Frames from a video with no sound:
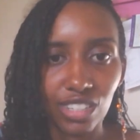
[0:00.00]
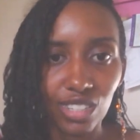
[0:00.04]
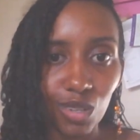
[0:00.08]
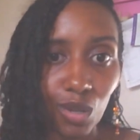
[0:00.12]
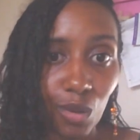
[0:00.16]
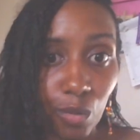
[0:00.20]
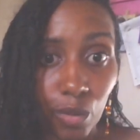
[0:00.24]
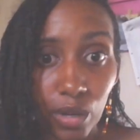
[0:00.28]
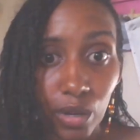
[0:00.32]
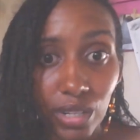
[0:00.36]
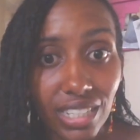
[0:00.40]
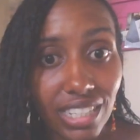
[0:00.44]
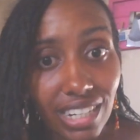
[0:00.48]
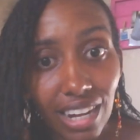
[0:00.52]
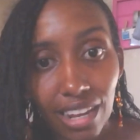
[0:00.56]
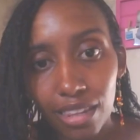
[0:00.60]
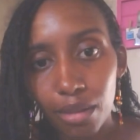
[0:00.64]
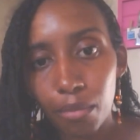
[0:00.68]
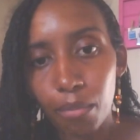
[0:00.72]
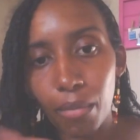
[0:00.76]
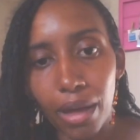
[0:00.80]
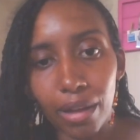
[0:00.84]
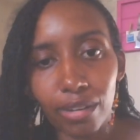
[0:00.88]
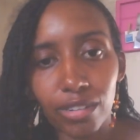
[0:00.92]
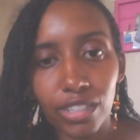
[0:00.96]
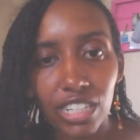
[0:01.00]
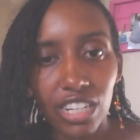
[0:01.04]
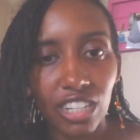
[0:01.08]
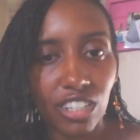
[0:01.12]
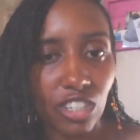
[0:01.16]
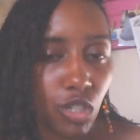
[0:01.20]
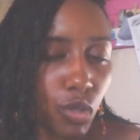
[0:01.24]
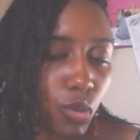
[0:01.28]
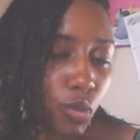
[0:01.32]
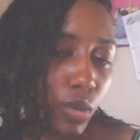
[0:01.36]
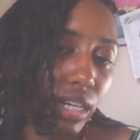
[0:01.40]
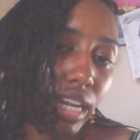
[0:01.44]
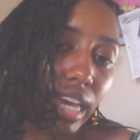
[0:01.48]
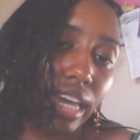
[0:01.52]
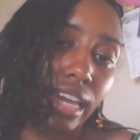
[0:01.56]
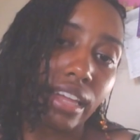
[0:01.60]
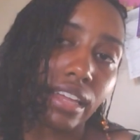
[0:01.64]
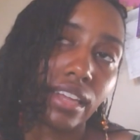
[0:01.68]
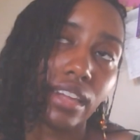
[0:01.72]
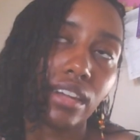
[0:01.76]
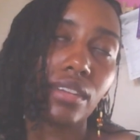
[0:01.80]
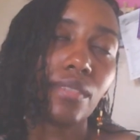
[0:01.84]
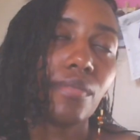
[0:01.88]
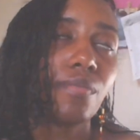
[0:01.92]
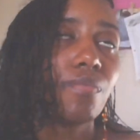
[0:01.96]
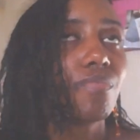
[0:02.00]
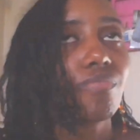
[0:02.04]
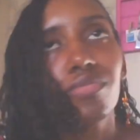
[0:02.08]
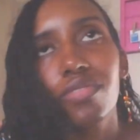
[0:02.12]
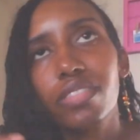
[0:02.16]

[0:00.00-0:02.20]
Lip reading: So he runs down the mountain to an inn.